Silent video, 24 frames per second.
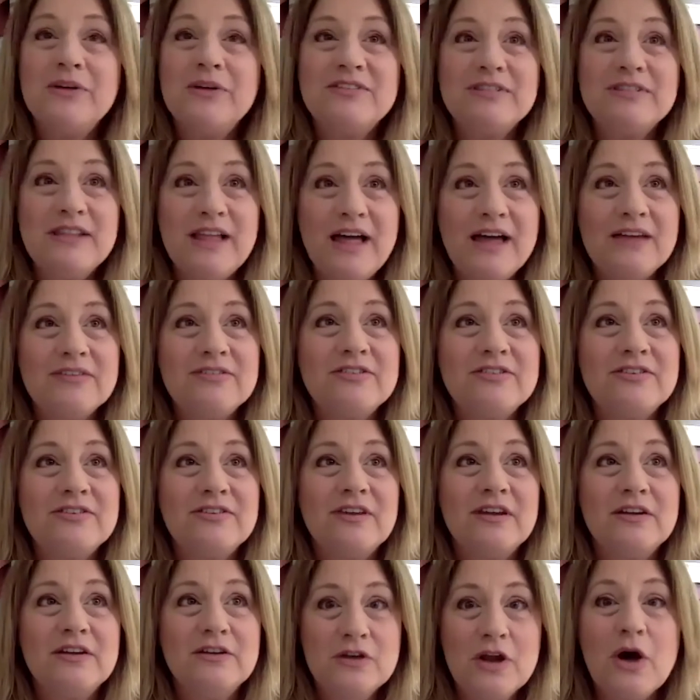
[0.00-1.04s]
less
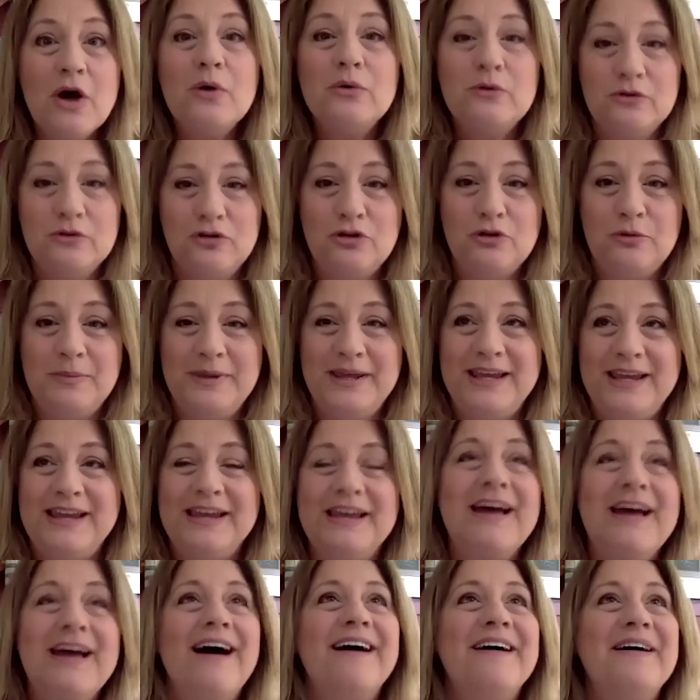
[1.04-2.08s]
known to me.
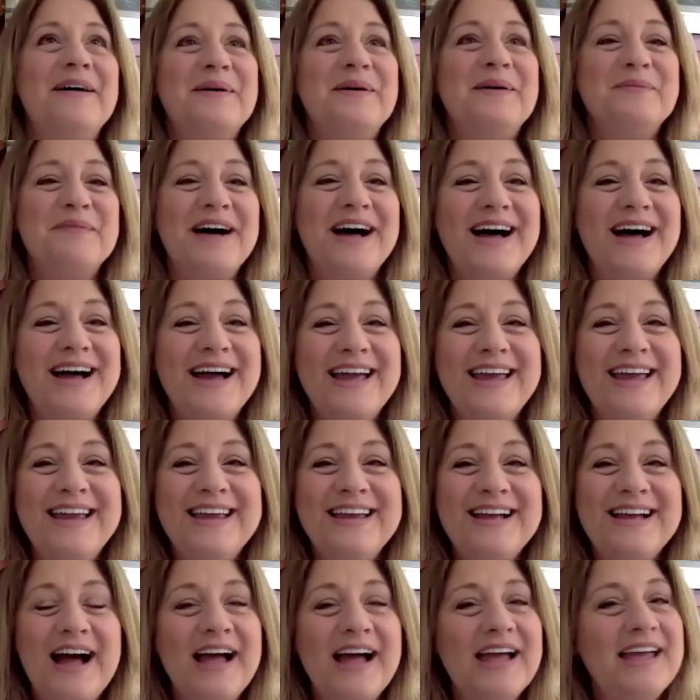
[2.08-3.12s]
I
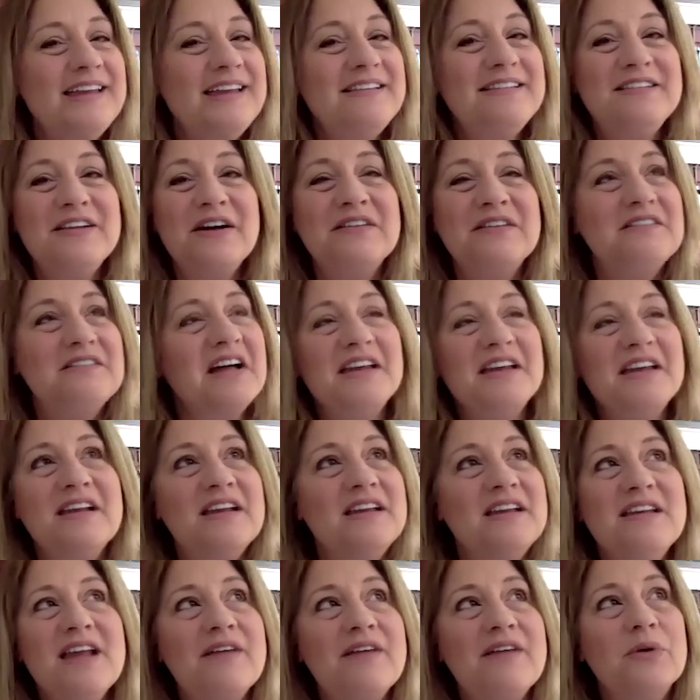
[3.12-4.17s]

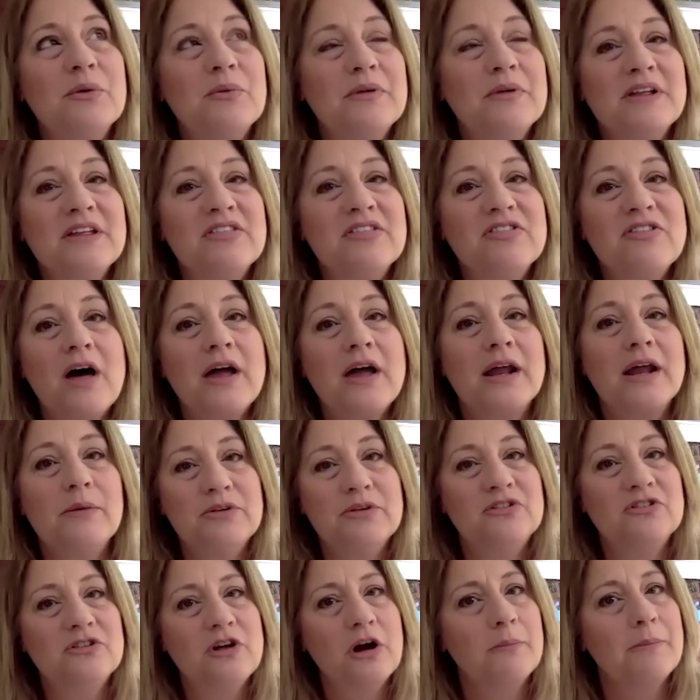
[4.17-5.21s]
never really thought I would
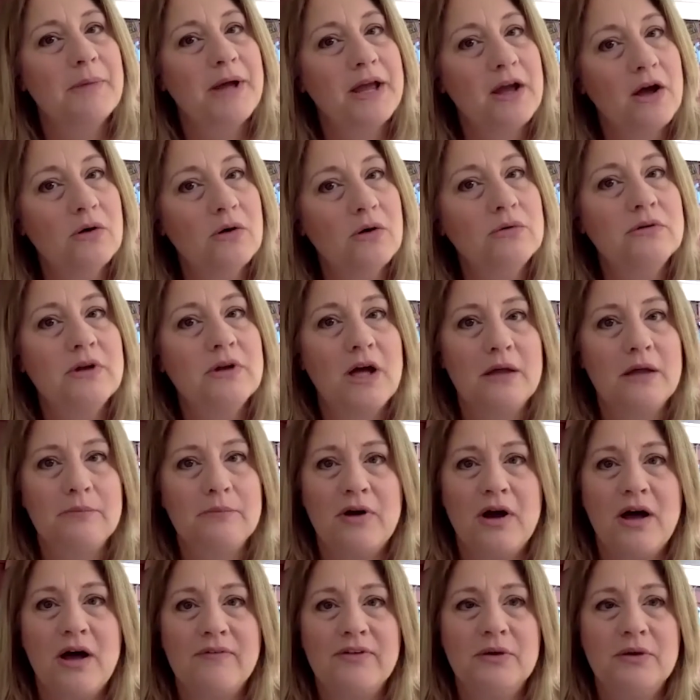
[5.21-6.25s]
start my own
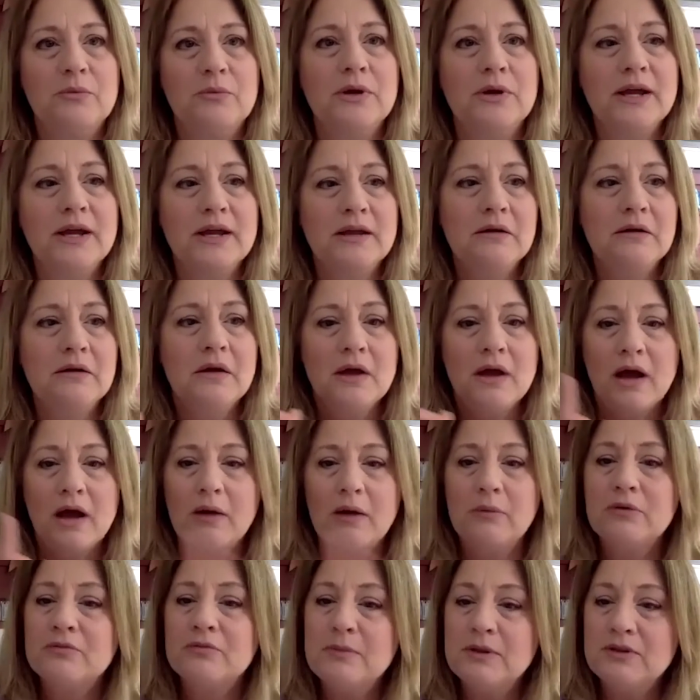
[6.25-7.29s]
nonprofit. When I
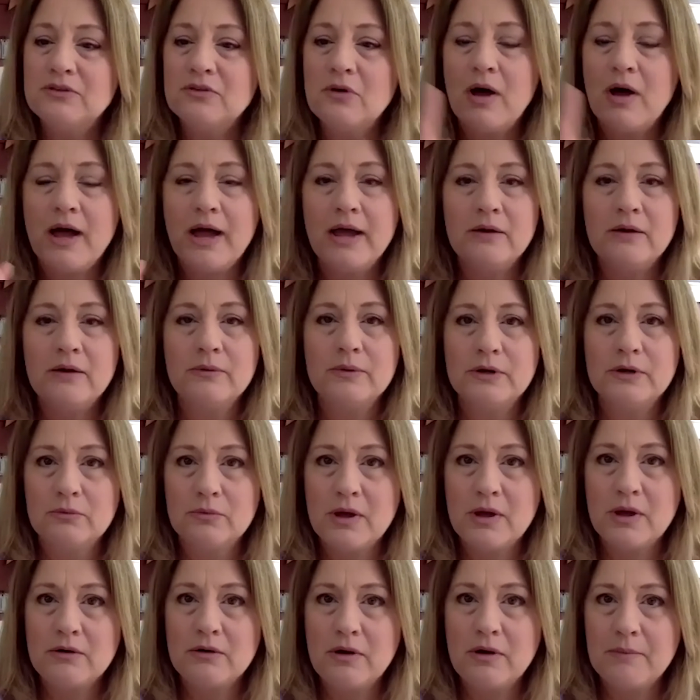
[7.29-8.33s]
was Miss Ohio and a
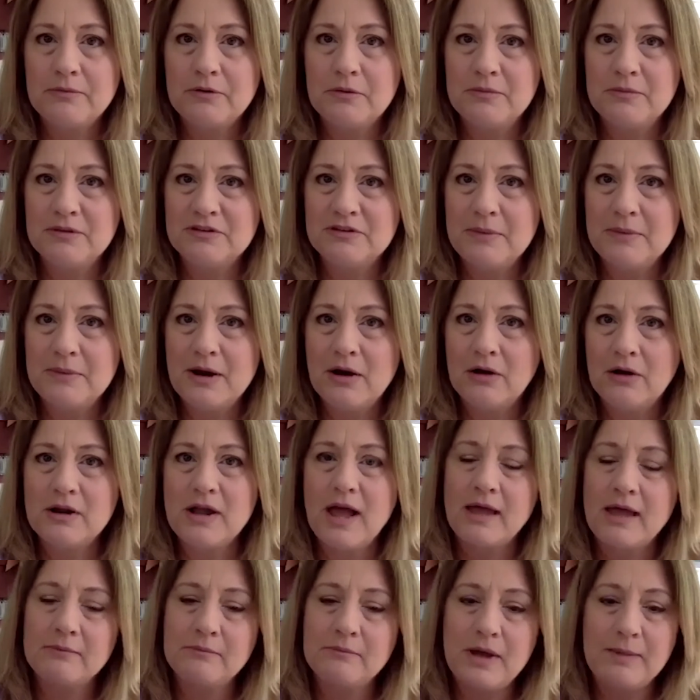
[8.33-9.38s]
runner-up to Miss America,
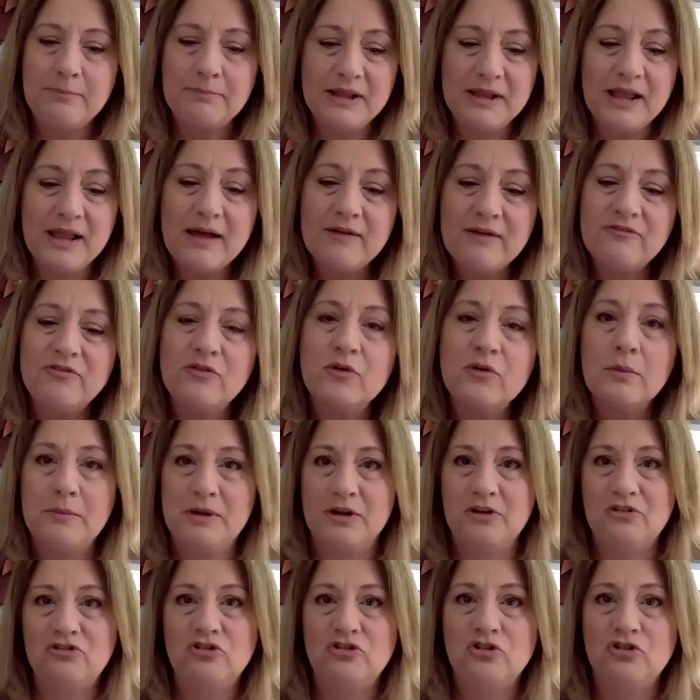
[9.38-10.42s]
and my platform
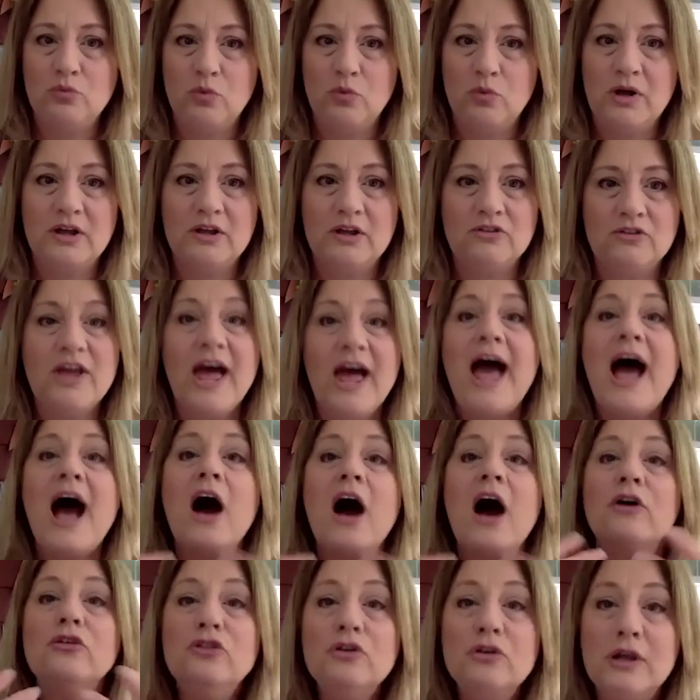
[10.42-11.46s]
issue was, how do
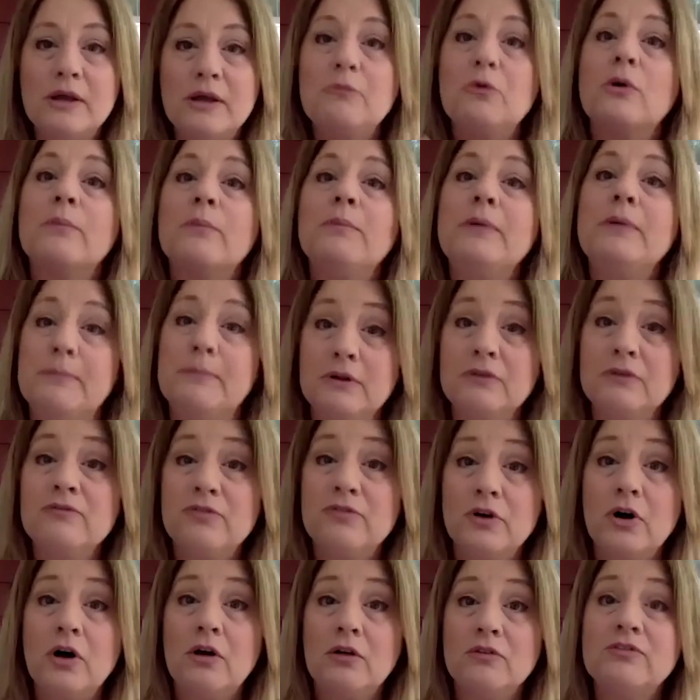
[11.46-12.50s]
you get more people
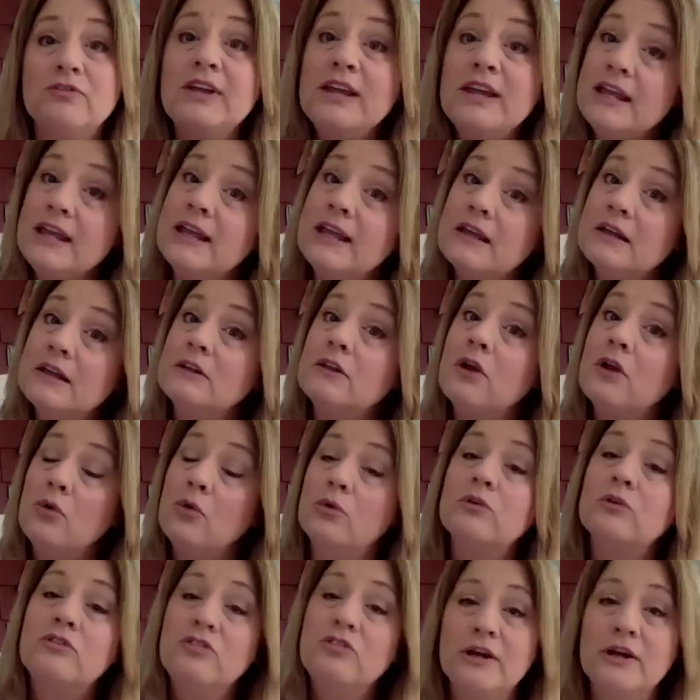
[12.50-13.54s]
involved in local
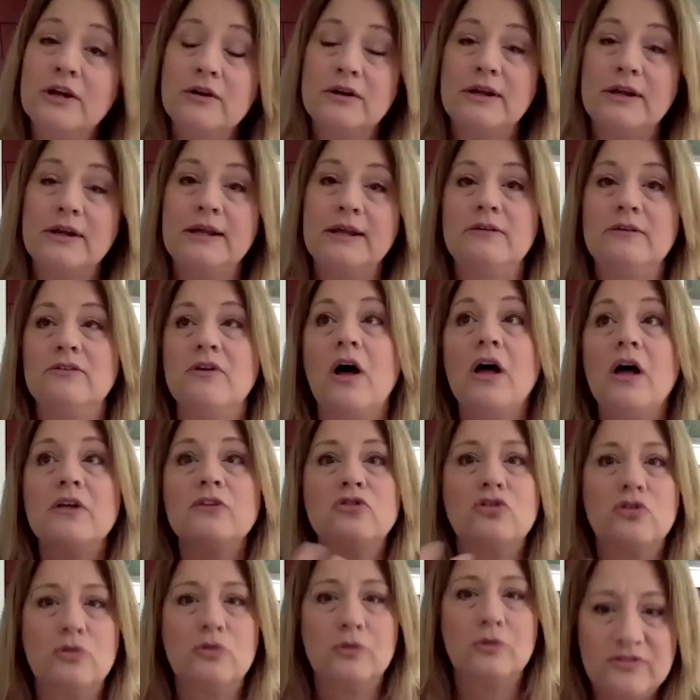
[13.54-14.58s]
charities,
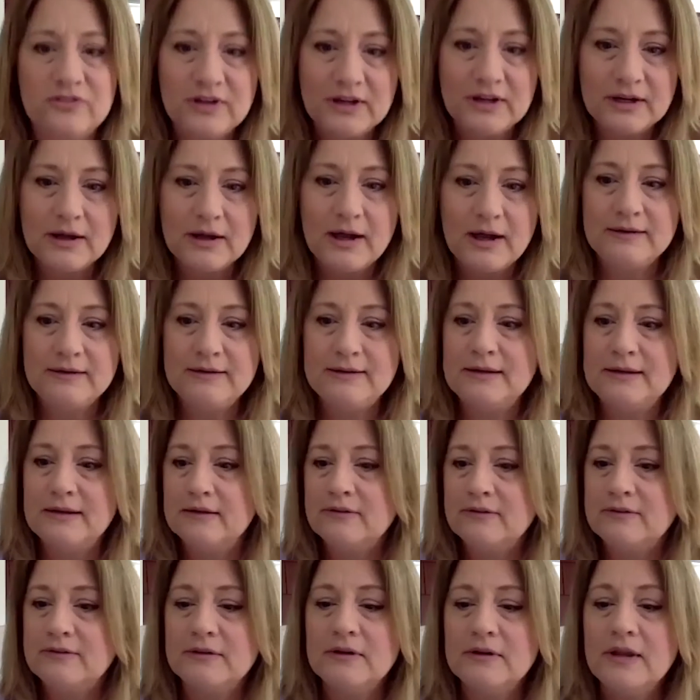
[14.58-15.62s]
altruistic ideas?
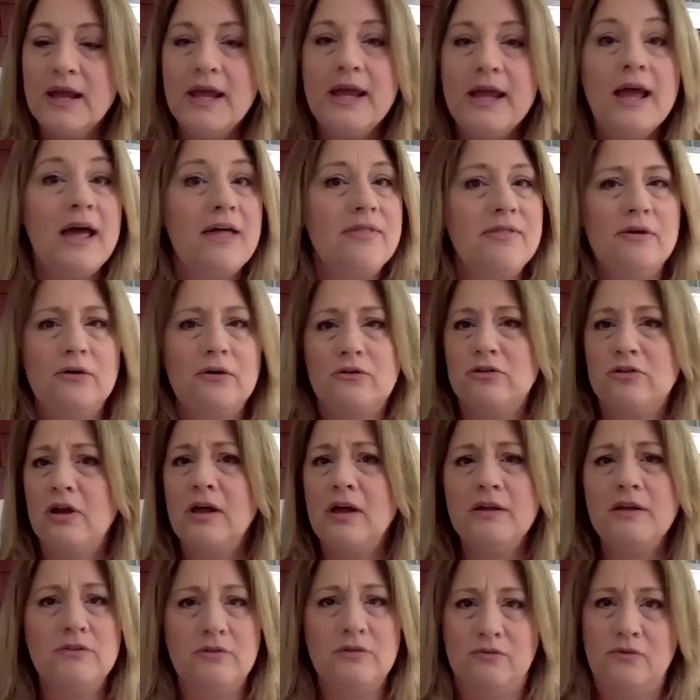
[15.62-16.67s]
And there are
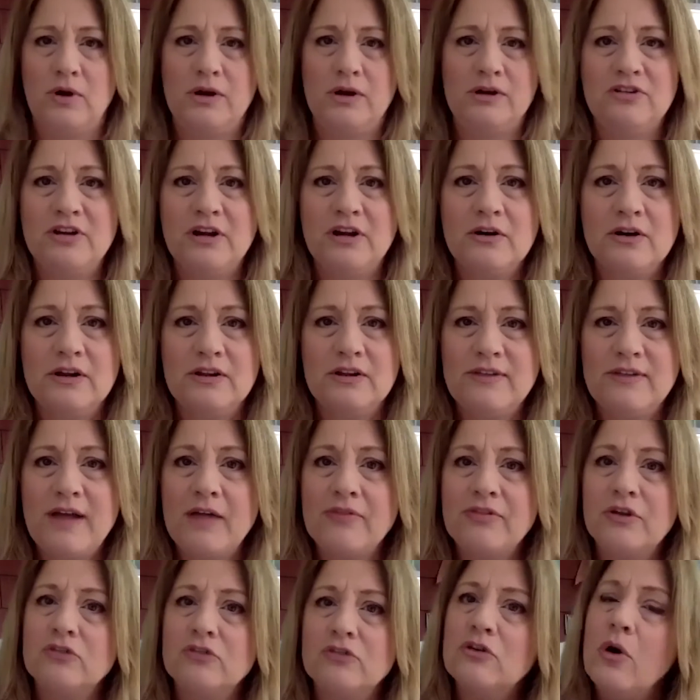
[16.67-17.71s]
tons of great charities out
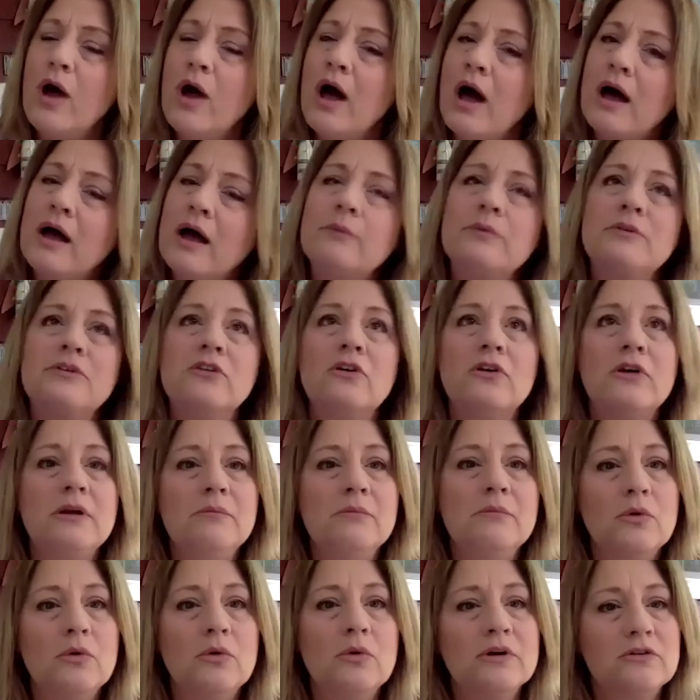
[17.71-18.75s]
there. So I was looking
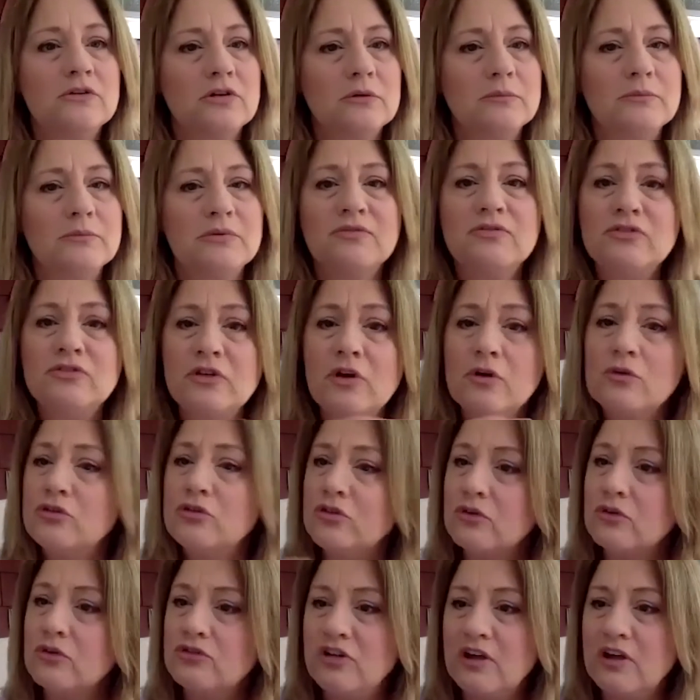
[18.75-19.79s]
more in terms of social
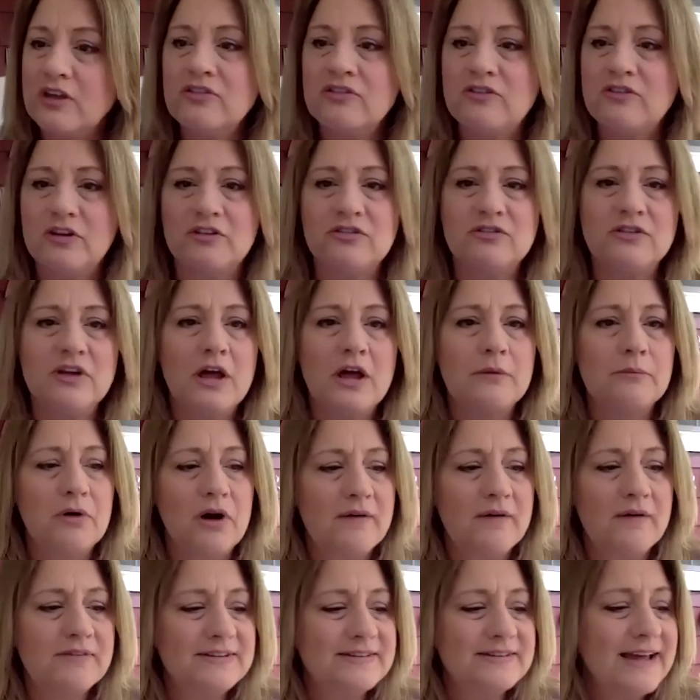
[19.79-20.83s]
justice
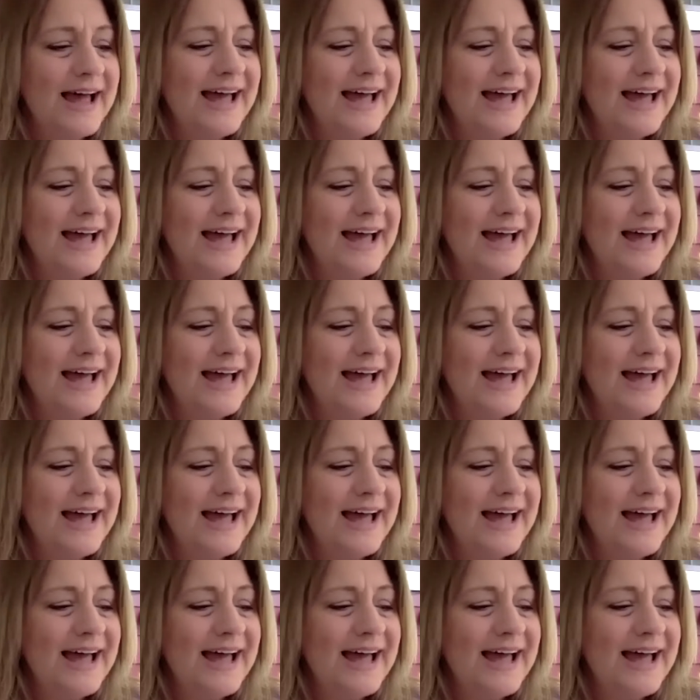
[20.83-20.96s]
nonprofits.